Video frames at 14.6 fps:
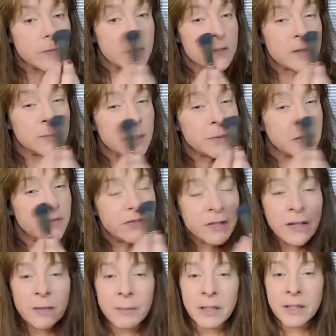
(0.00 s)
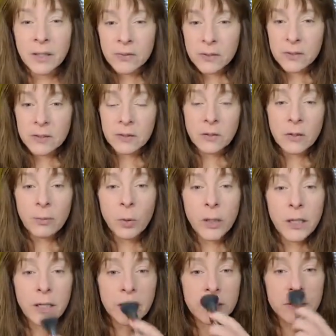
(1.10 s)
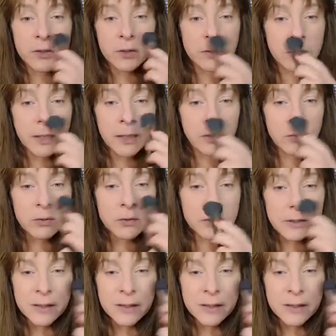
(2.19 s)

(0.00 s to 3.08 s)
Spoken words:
Sometimes I feel like my nose is a little pointy at certain angles.